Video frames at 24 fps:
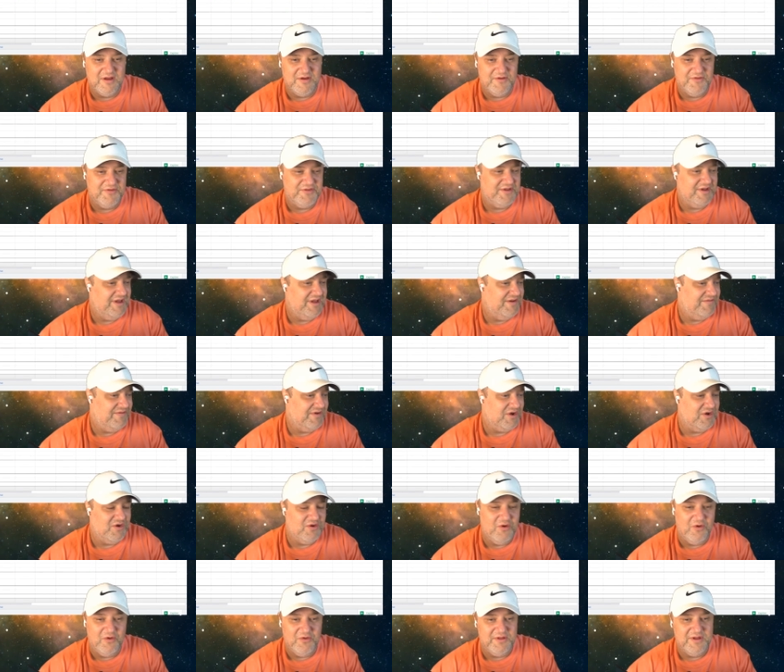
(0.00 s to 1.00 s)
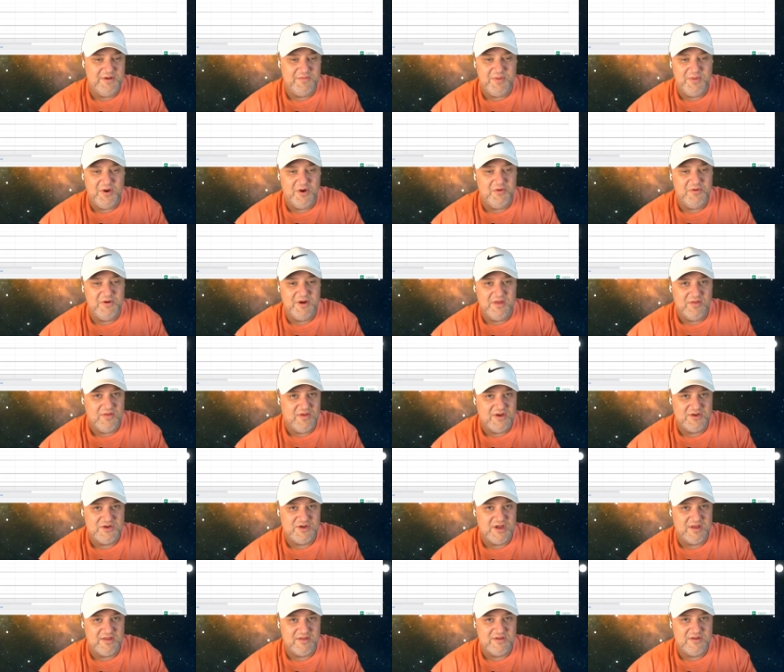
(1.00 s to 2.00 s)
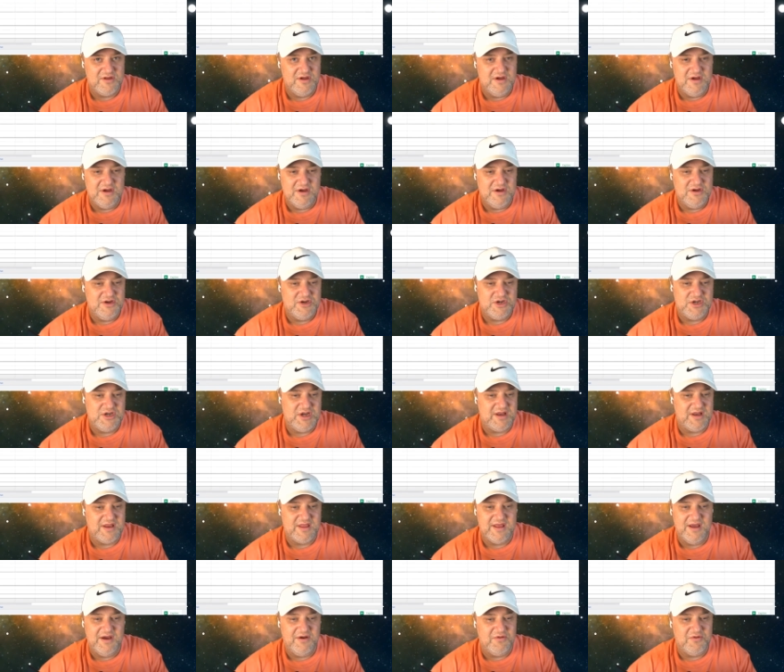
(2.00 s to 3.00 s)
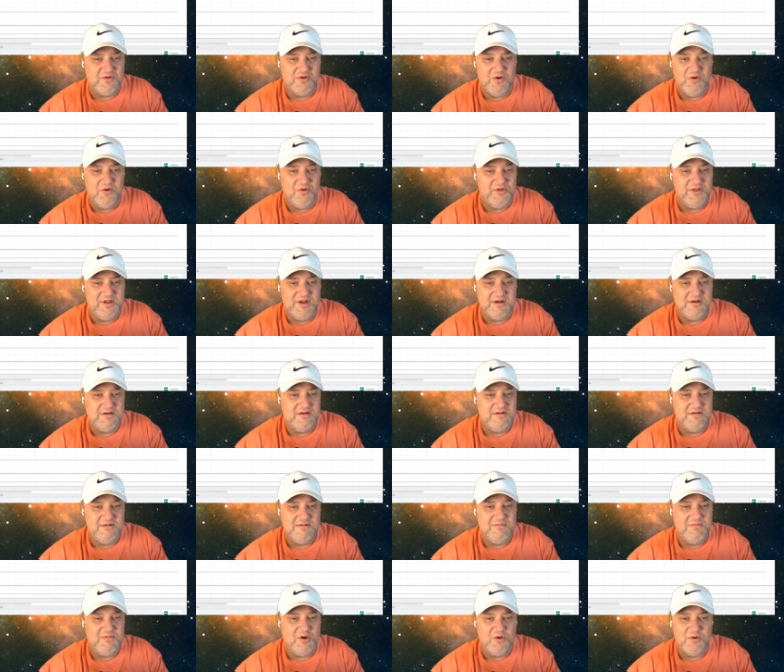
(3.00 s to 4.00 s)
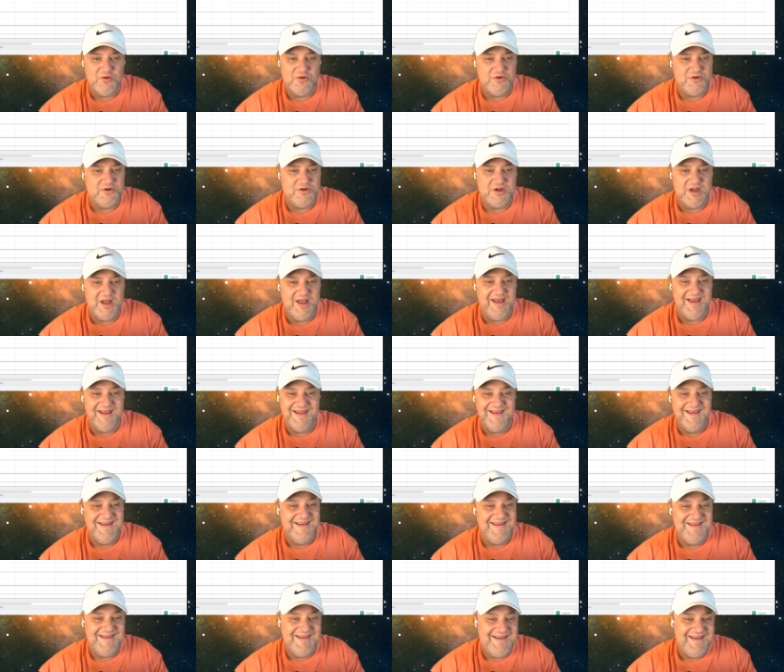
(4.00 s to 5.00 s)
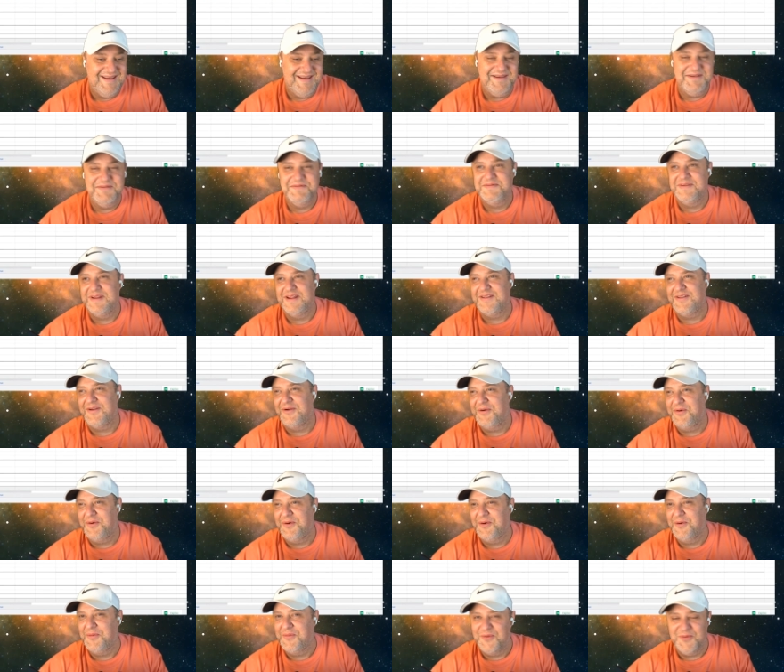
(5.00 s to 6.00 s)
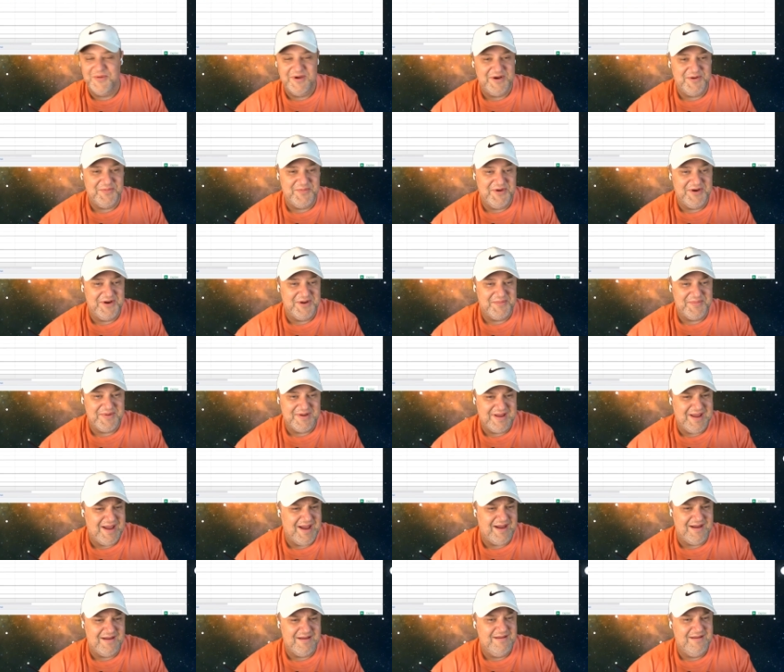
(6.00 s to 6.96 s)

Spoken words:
You'll still have a golden pony that just shits out golden horse shit. That's a horrible way to put it, but yeah.